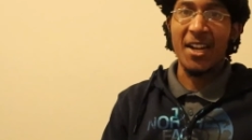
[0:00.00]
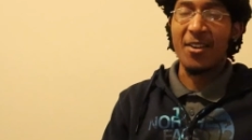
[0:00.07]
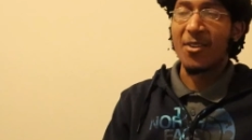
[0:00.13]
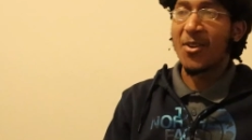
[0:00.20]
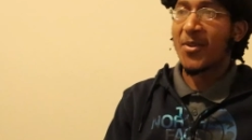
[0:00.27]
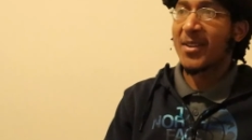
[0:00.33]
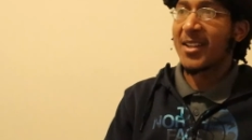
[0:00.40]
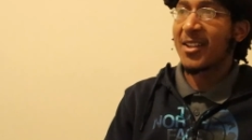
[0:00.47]
I
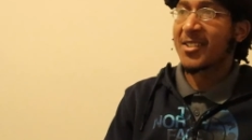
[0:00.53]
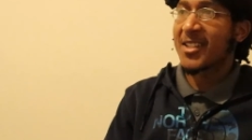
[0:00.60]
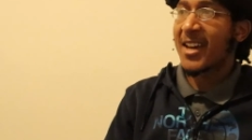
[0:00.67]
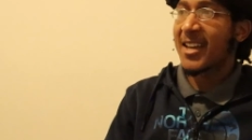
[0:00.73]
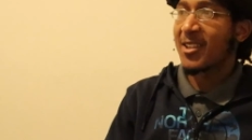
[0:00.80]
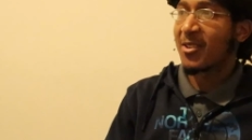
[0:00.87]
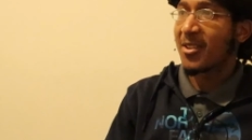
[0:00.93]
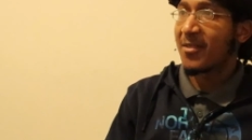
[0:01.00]
don't know what I'll
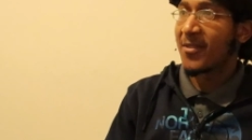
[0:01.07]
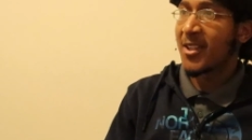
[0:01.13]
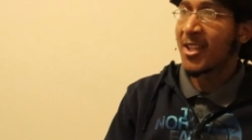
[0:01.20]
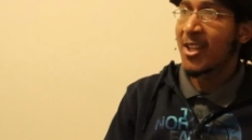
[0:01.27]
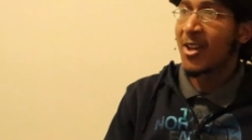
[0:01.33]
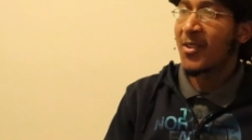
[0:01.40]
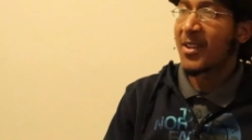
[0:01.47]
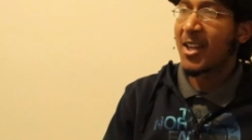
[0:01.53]
title the
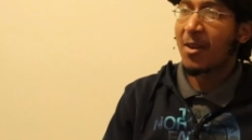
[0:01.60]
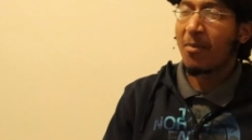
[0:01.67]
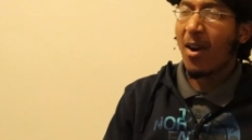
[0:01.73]
video, and I'll